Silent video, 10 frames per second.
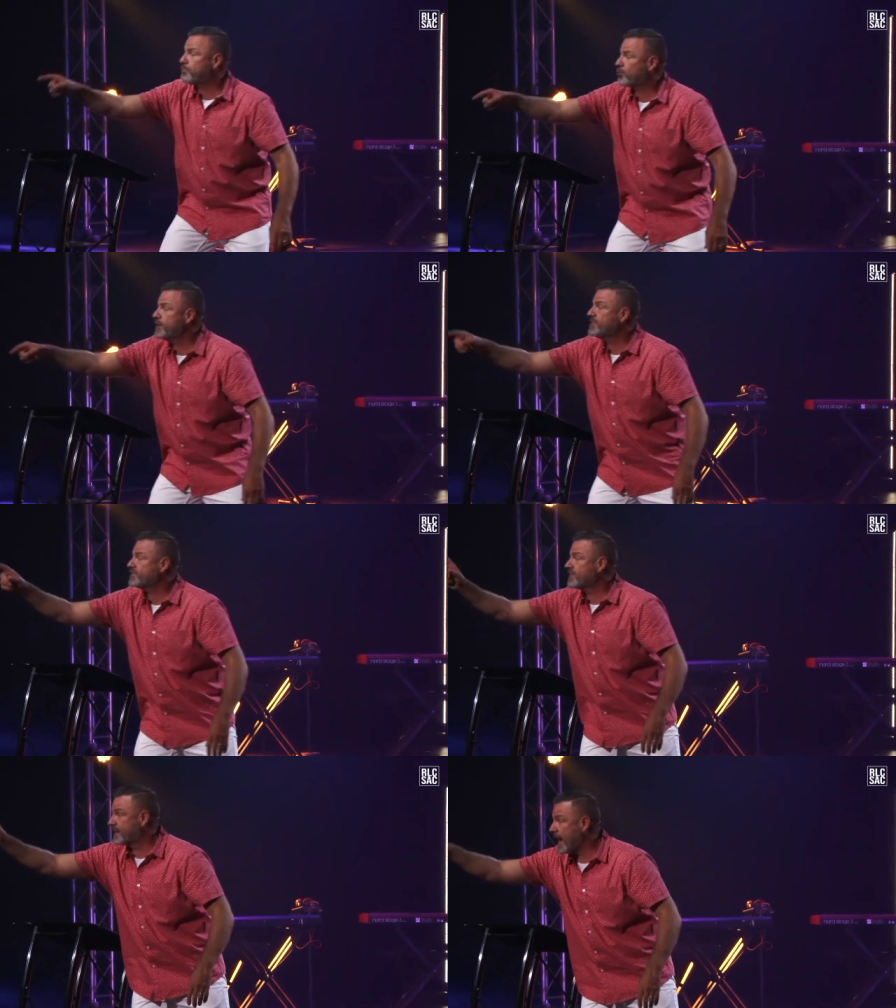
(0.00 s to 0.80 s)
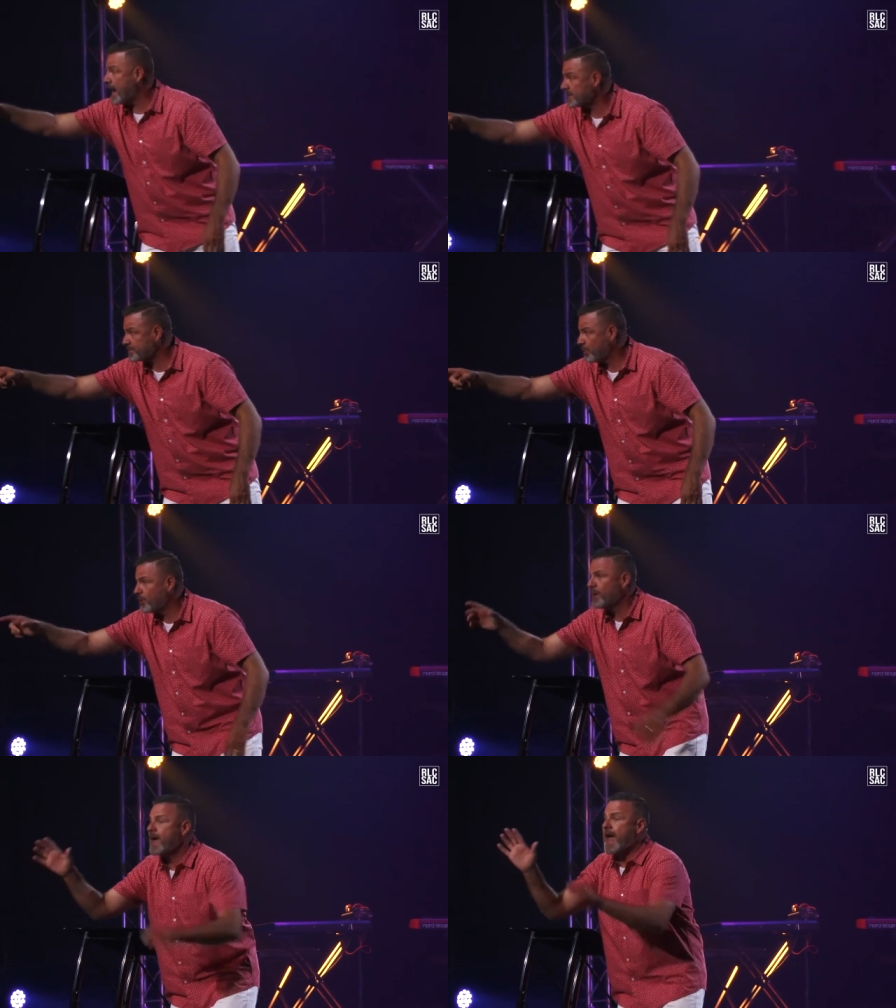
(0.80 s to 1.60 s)
and preached the
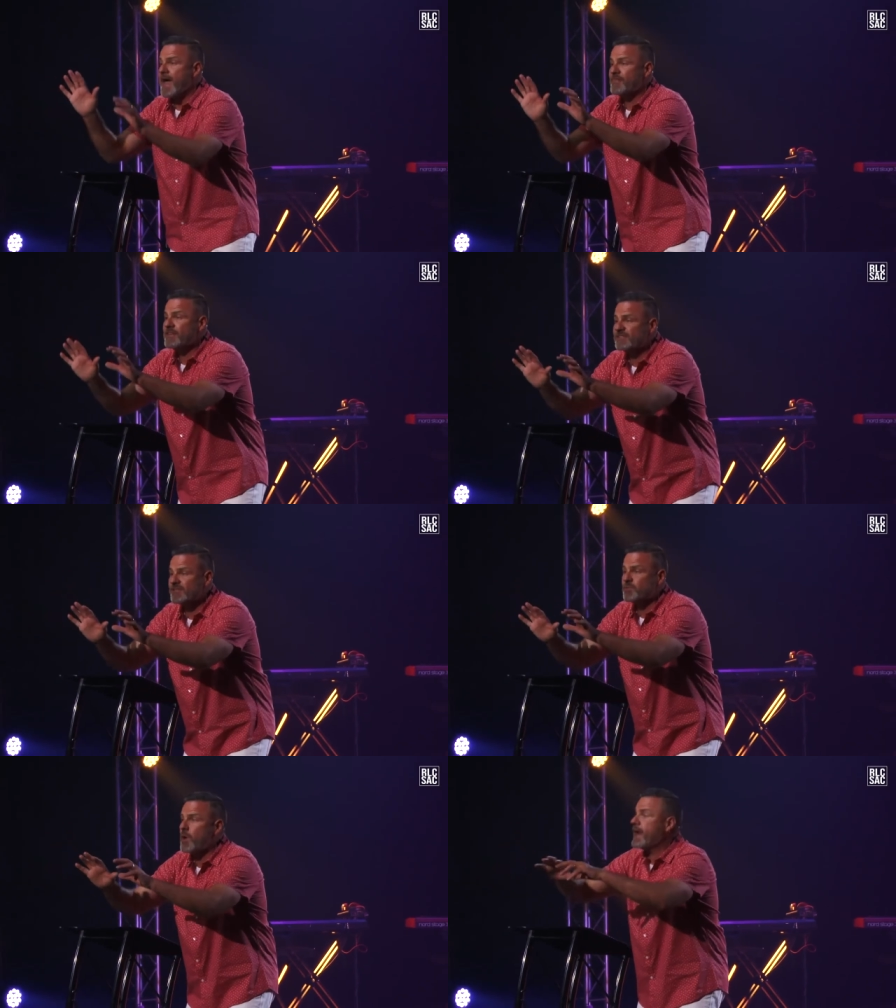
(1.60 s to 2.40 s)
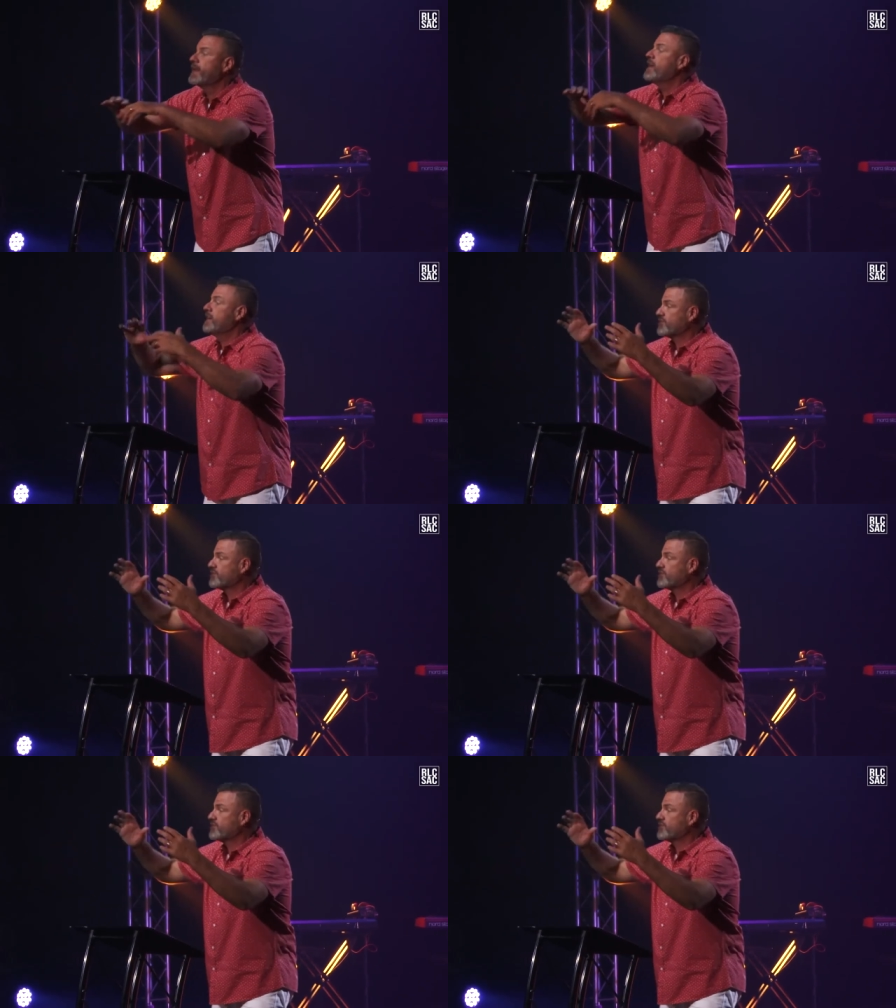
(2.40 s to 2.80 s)
gospel. And this is what